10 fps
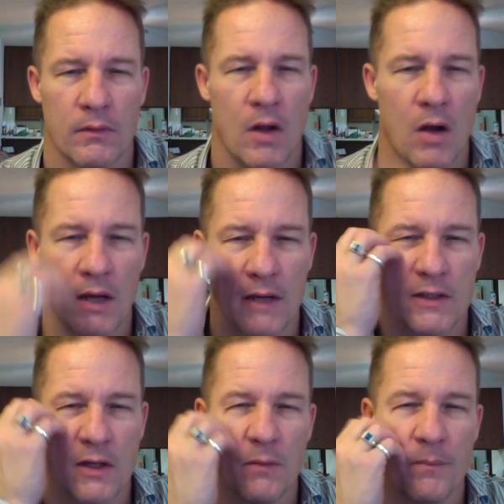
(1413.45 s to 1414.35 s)
Okay,
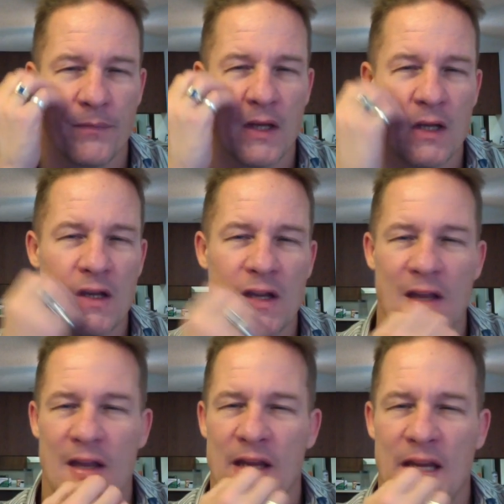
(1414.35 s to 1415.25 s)
so
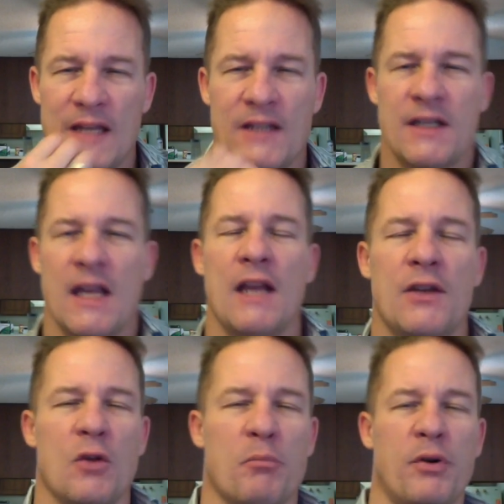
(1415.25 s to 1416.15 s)
he
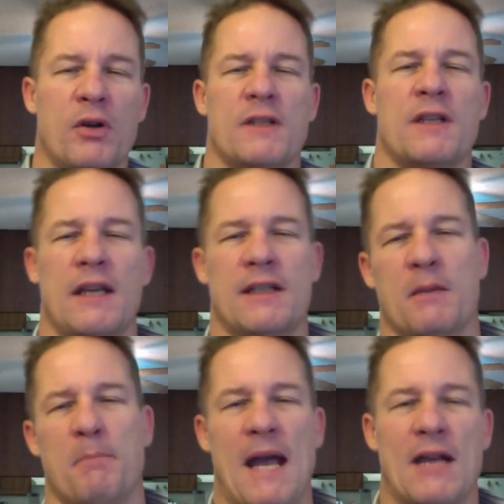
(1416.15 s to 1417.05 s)
said, your book it's
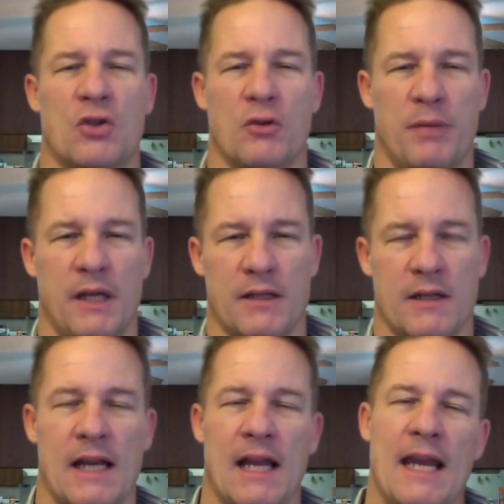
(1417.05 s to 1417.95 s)
a masterpiece.
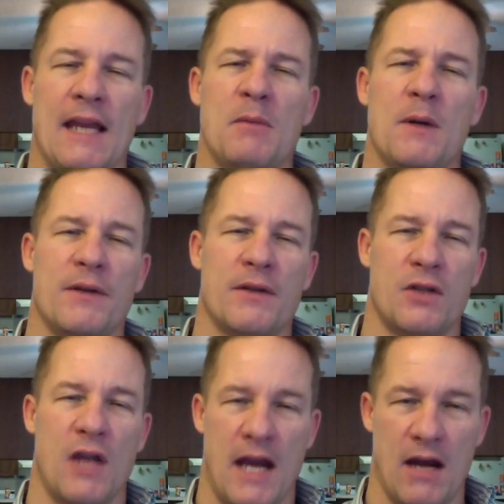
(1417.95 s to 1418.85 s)
And I emailed this
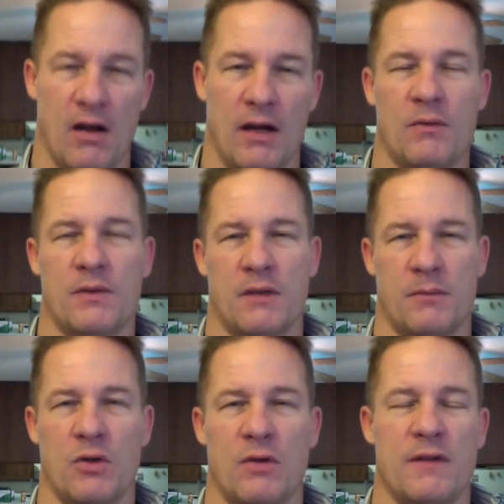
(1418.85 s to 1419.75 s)
to Eric, which
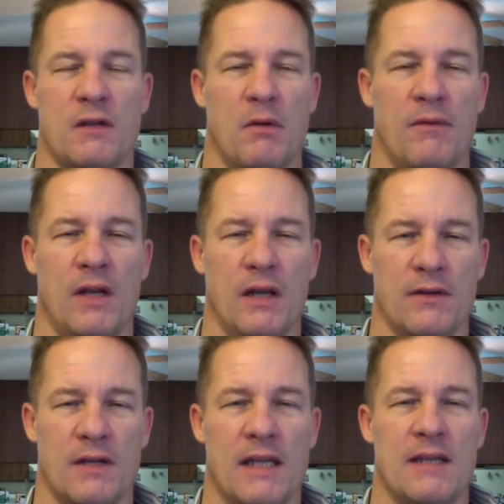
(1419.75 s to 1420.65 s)
I'm sure you've seen on my
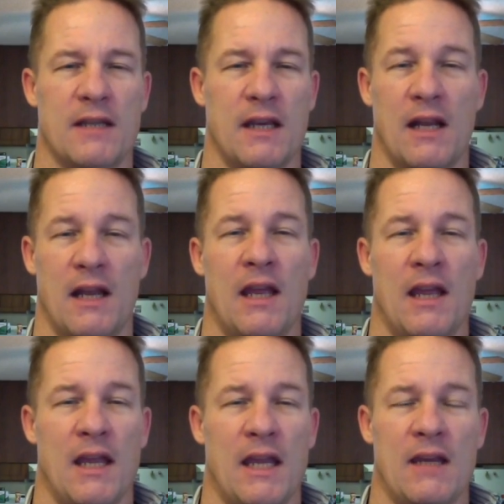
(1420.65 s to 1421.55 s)
videos, and
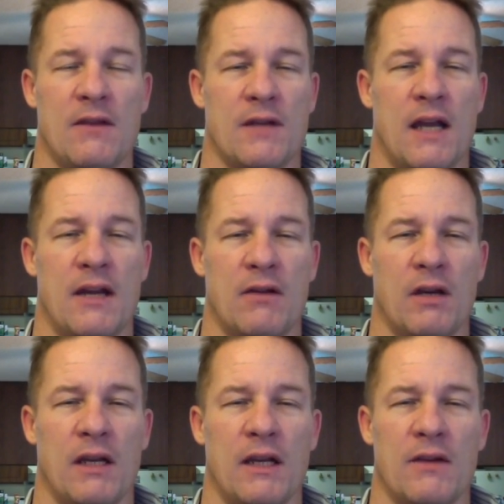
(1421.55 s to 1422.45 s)
he goes, I
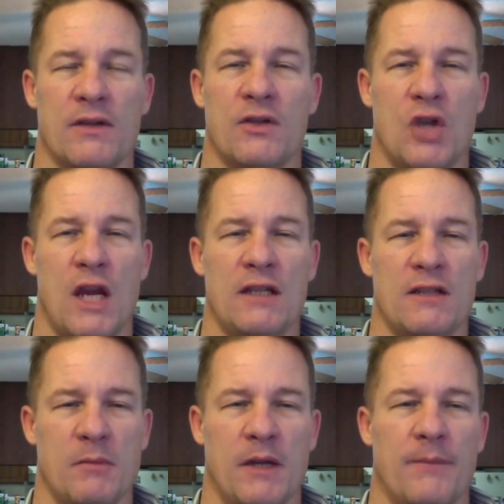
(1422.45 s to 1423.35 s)
agree. He goes, it
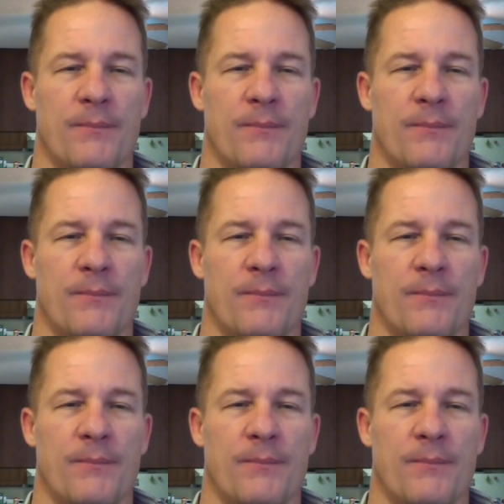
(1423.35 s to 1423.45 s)
changed me.